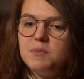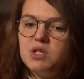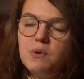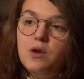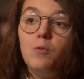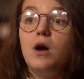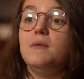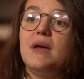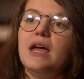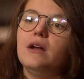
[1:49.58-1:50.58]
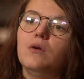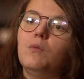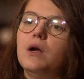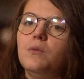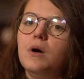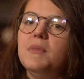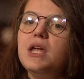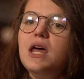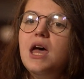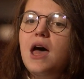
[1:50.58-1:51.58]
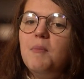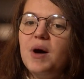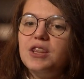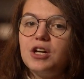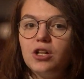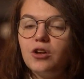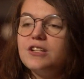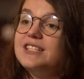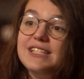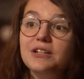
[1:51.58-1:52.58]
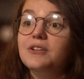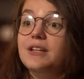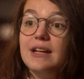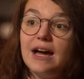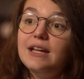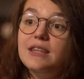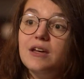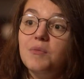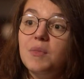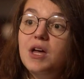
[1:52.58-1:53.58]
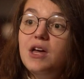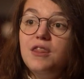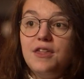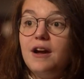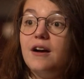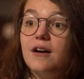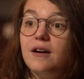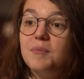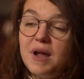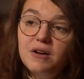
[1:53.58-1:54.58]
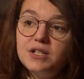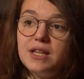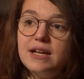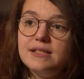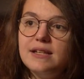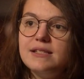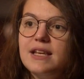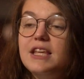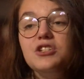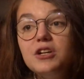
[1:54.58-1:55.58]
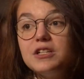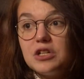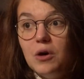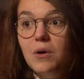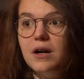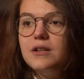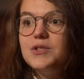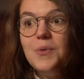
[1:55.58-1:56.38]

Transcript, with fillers: between one man or one woman, but the clerk still denied them their marriage license, and they took it to court